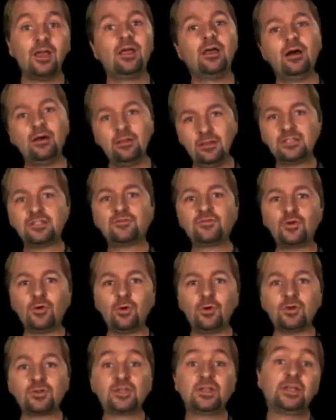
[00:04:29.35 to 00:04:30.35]
unless, of
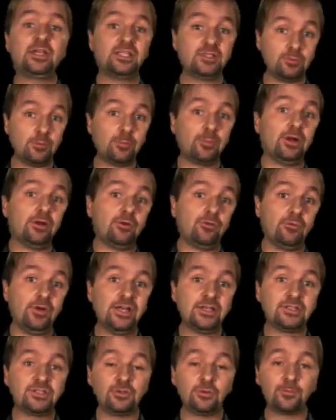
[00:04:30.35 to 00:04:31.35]
course, he's prepared to
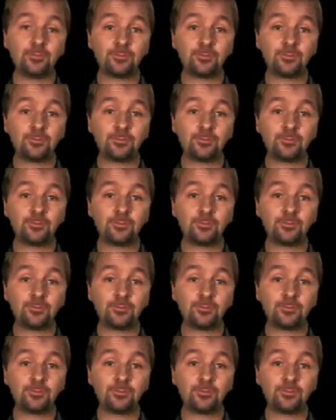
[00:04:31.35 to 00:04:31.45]
raise you.